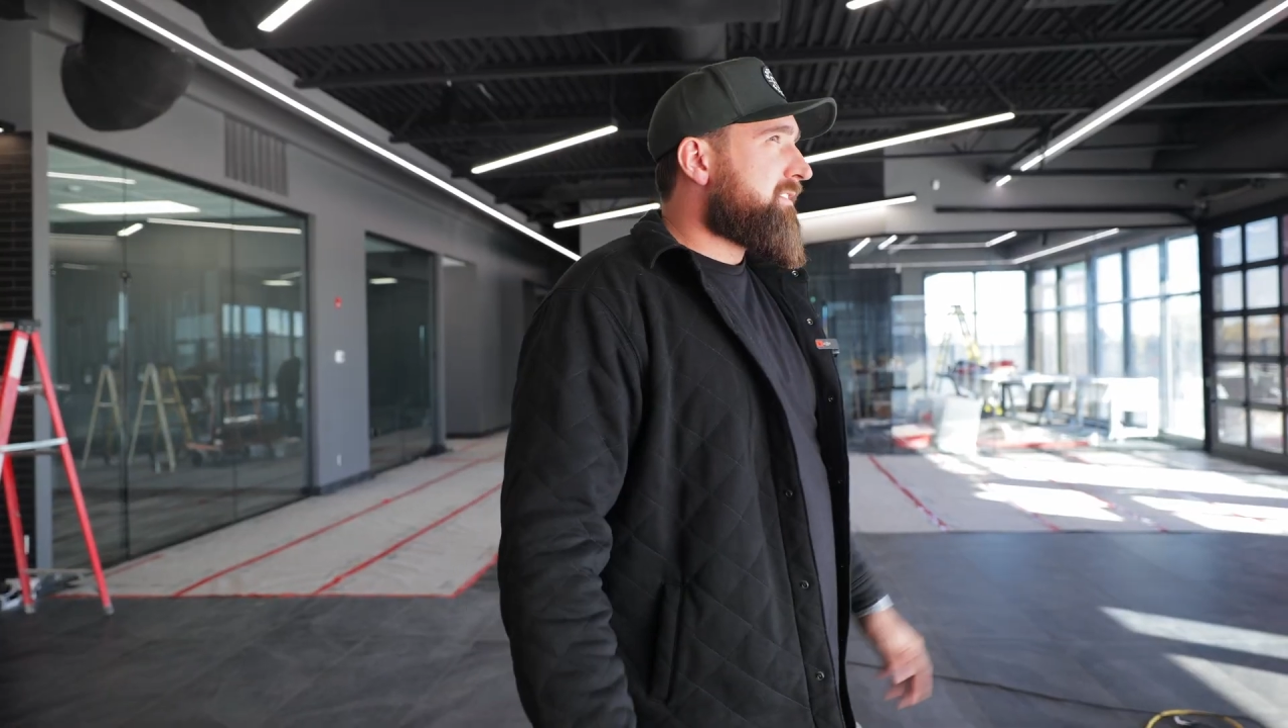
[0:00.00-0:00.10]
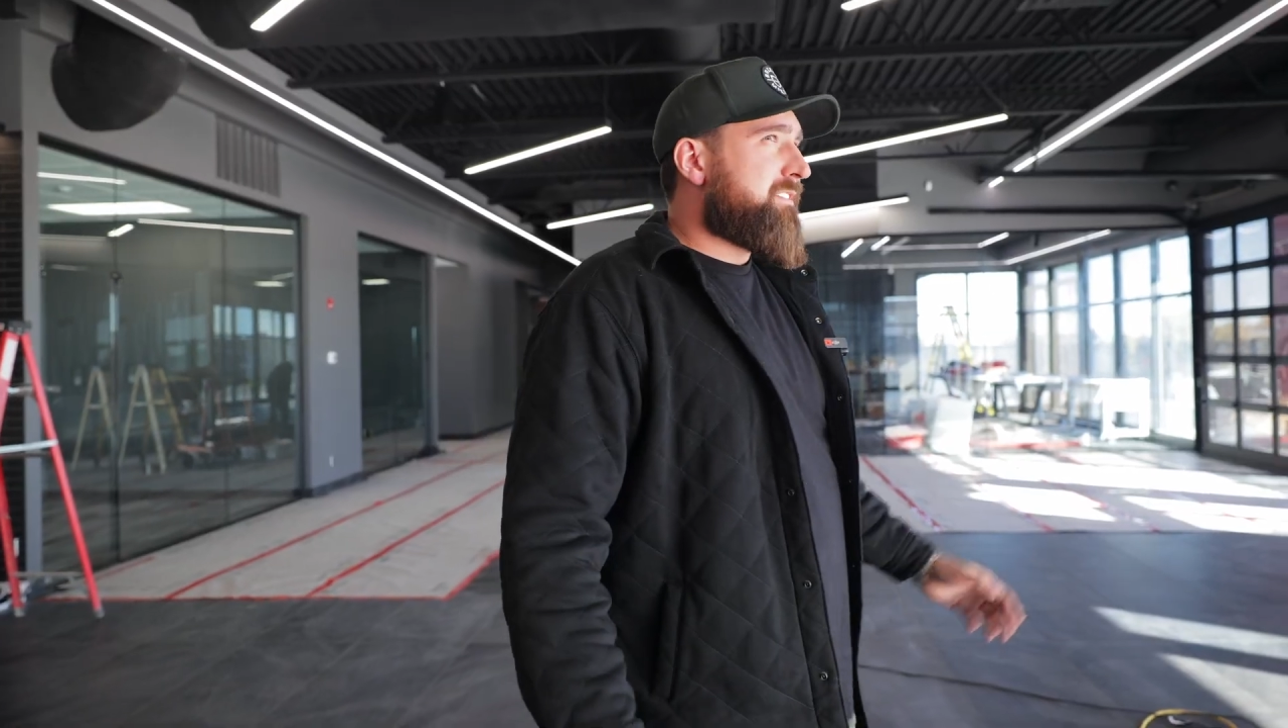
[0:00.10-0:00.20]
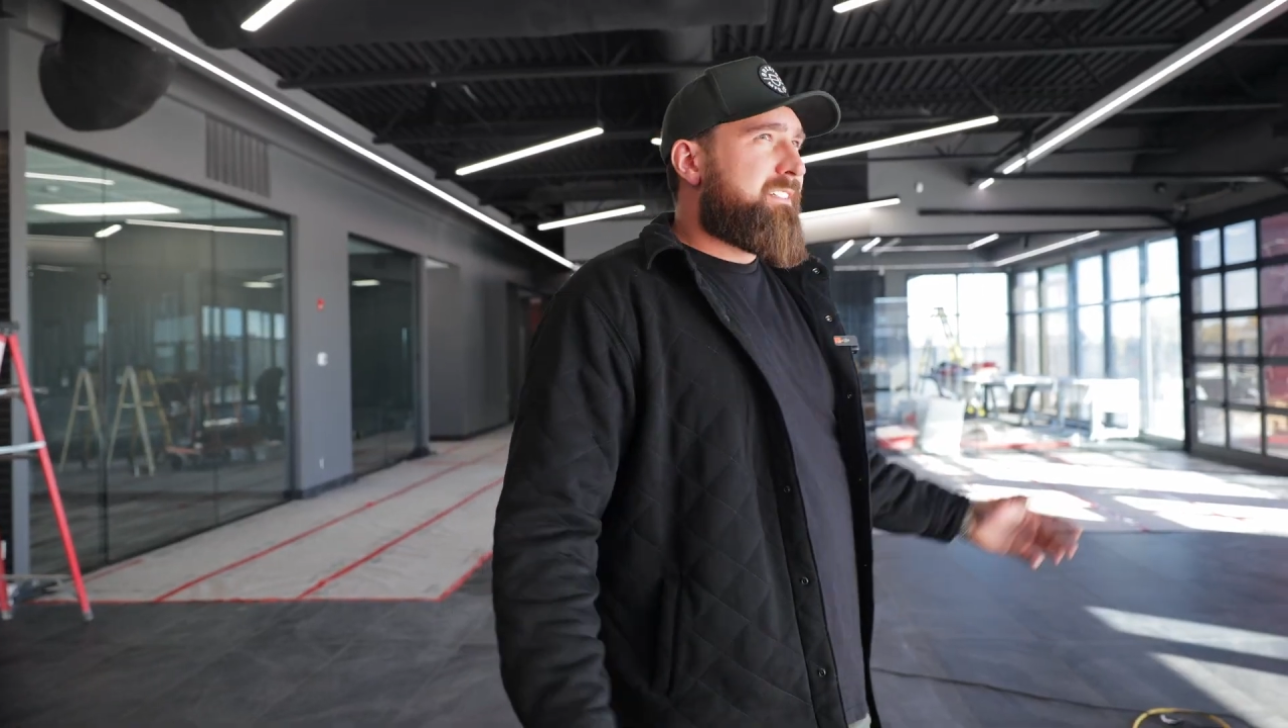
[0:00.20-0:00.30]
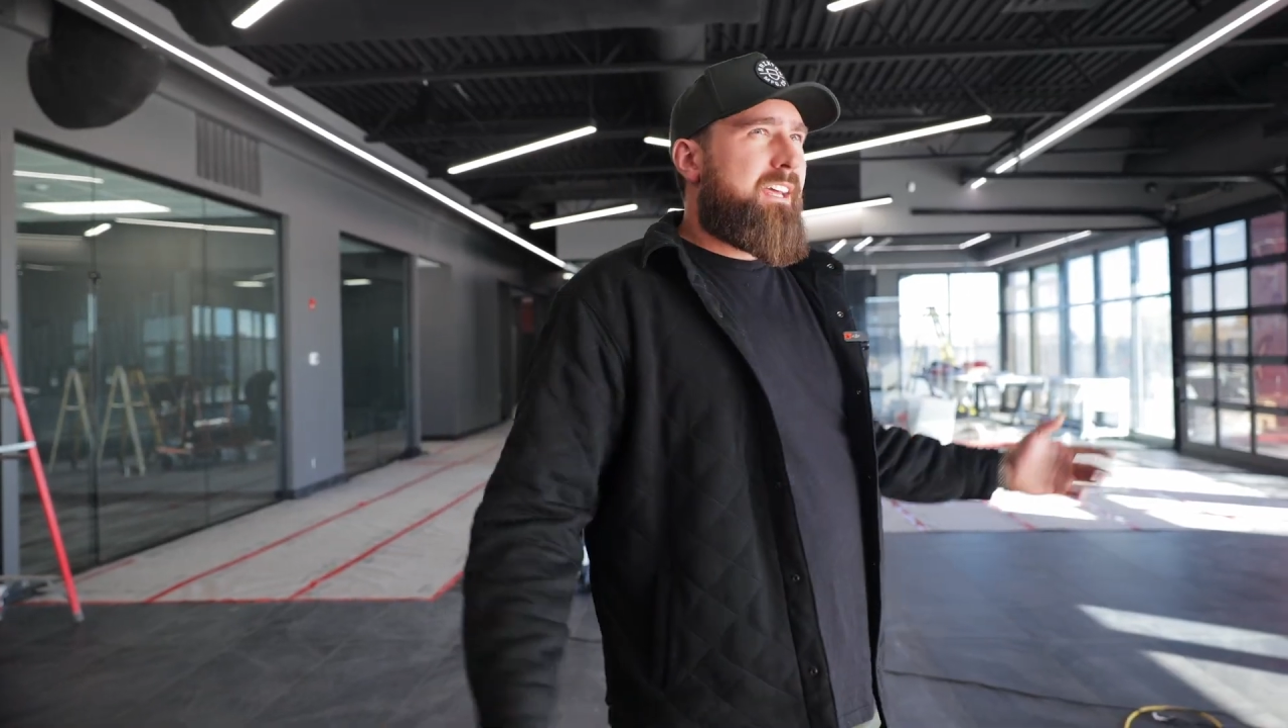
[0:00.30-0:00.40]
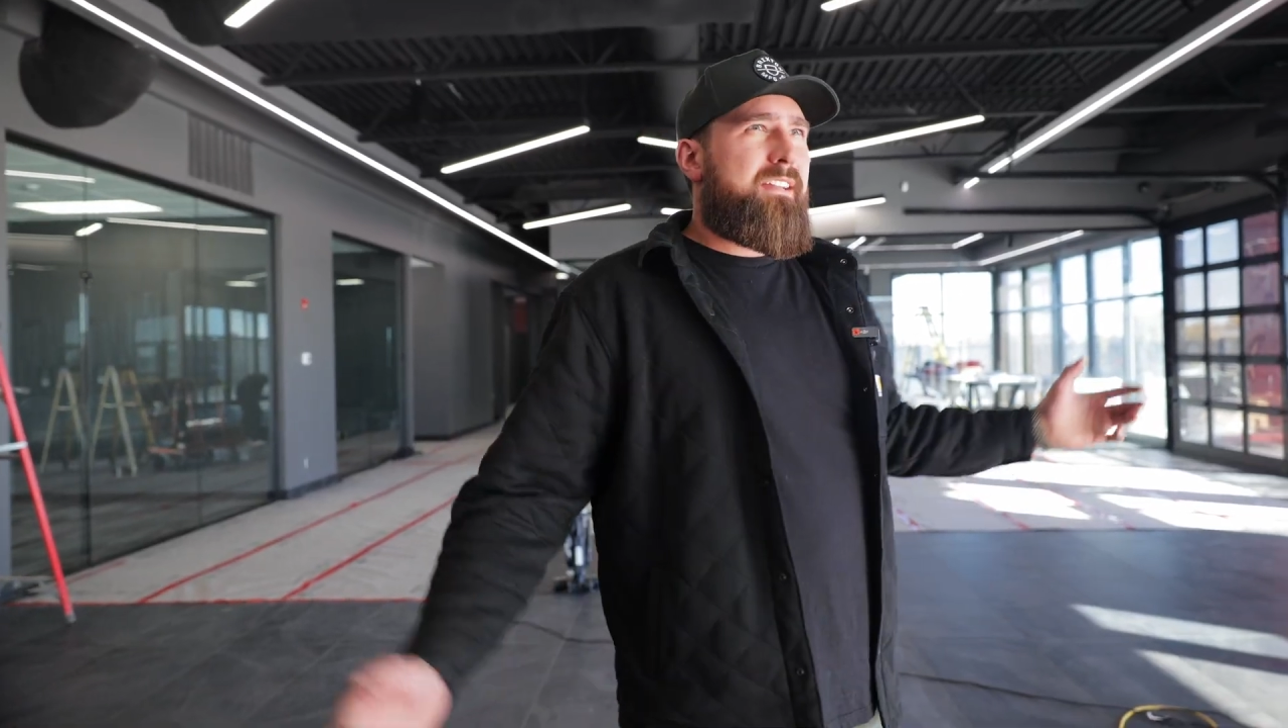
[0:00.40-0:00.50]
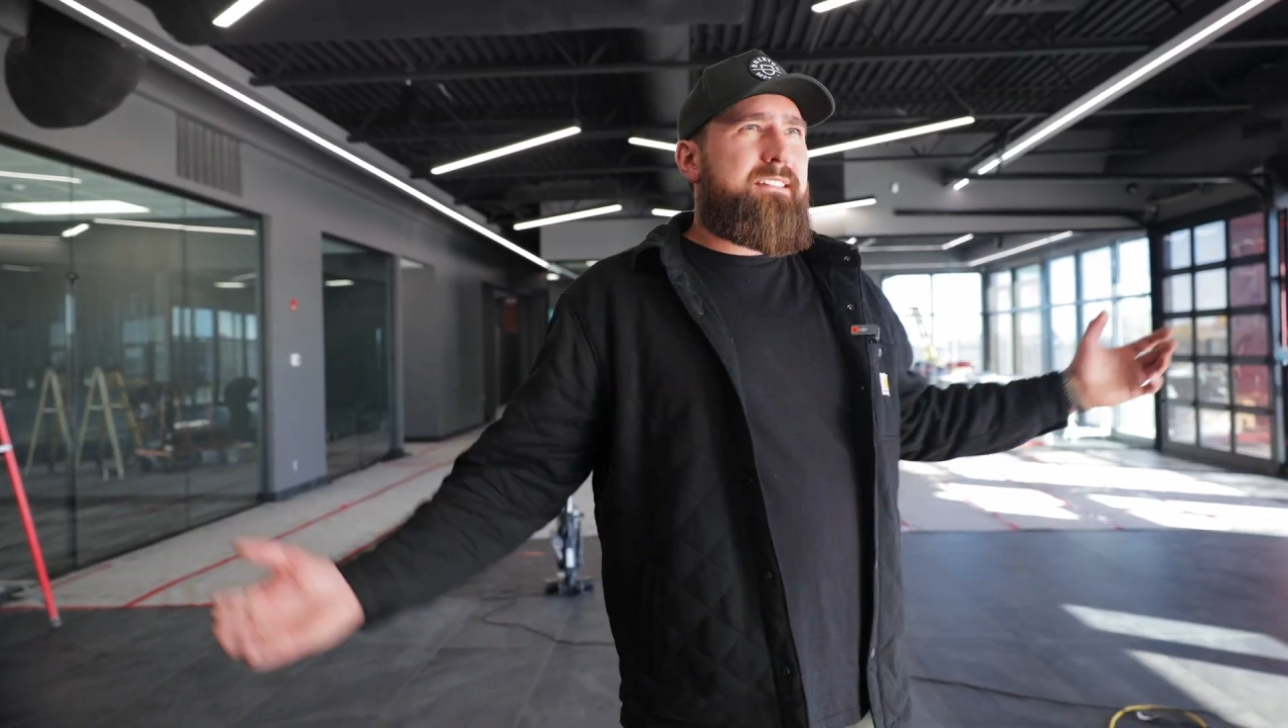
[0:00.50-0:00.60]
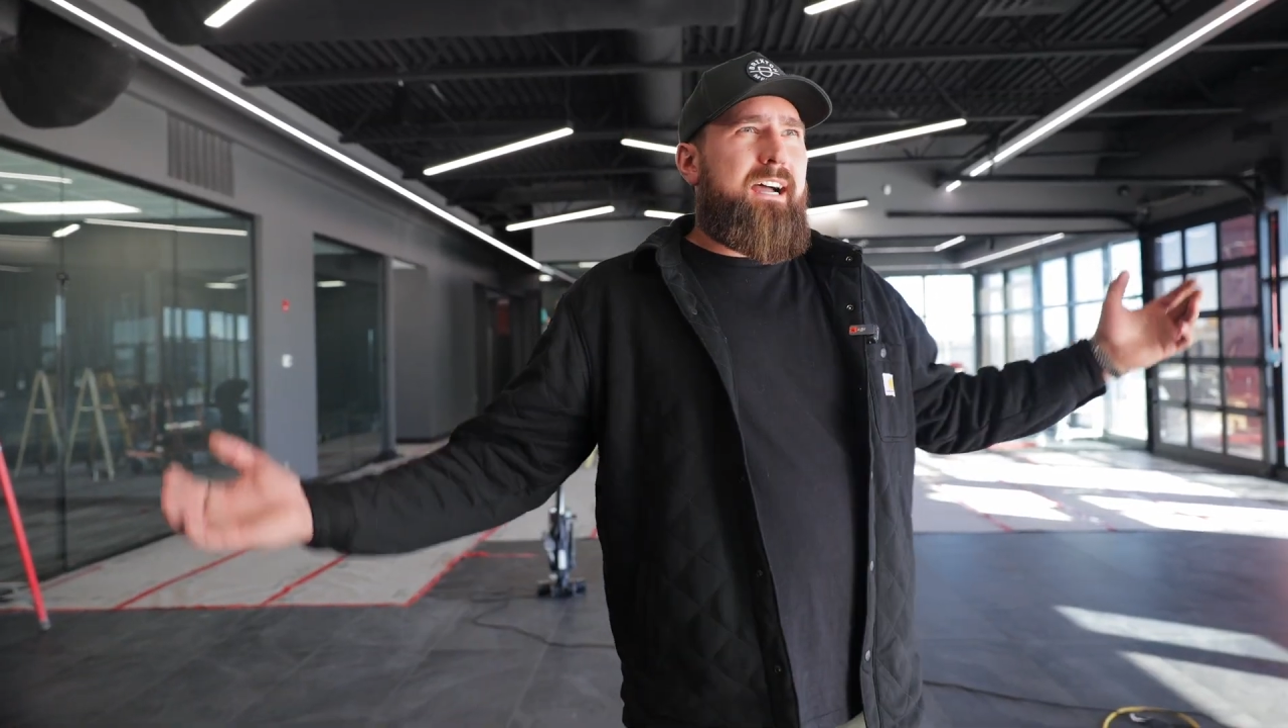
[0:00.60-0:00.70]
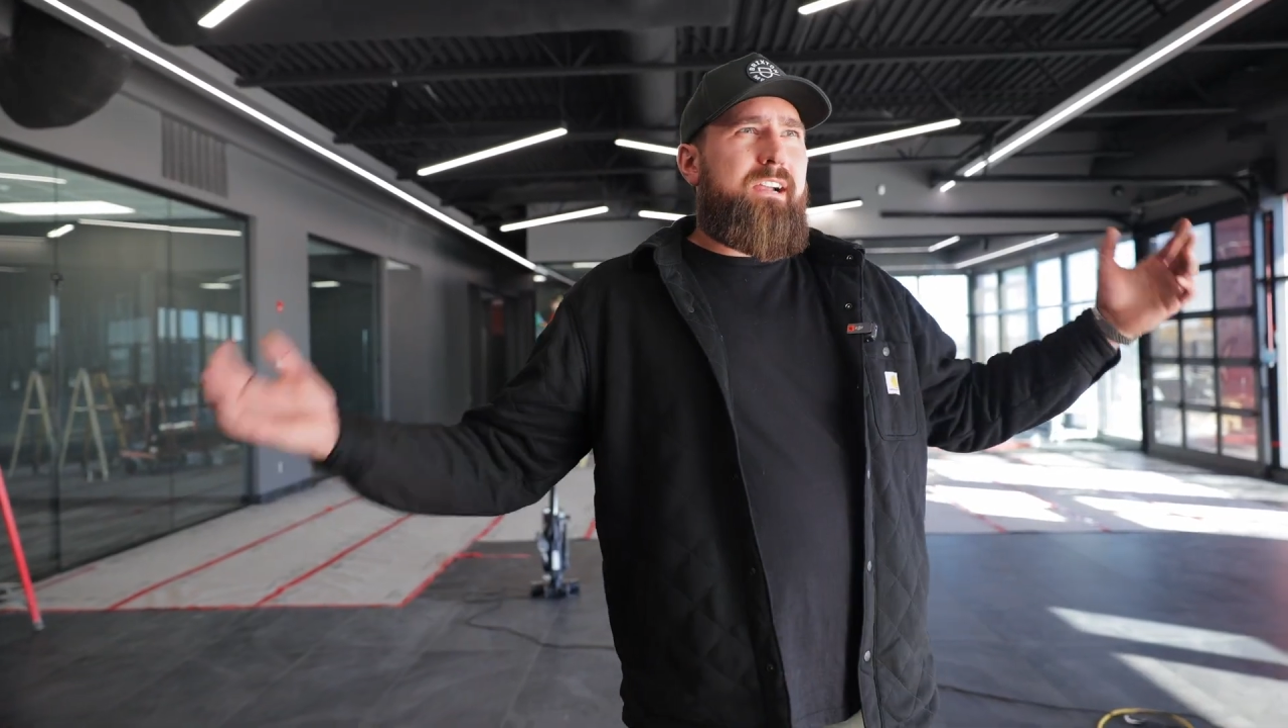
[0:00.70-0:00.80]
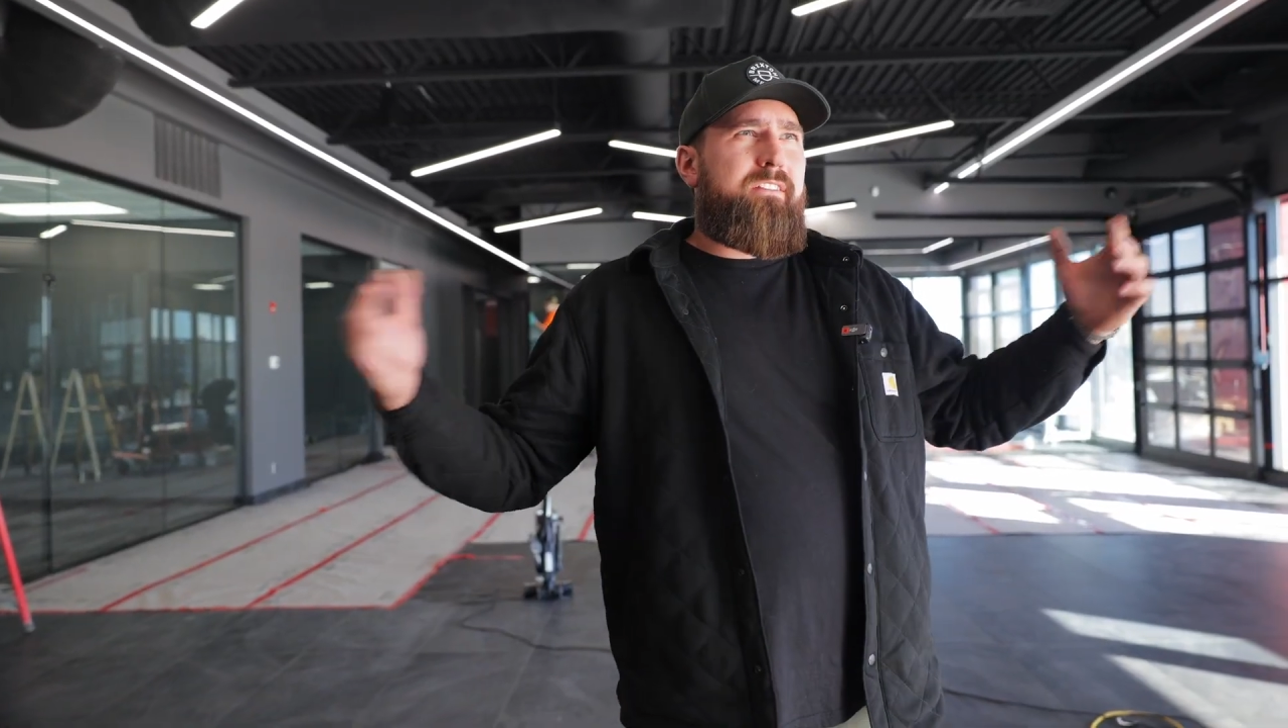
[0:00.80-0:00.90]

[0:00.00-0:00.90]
to just kind of tie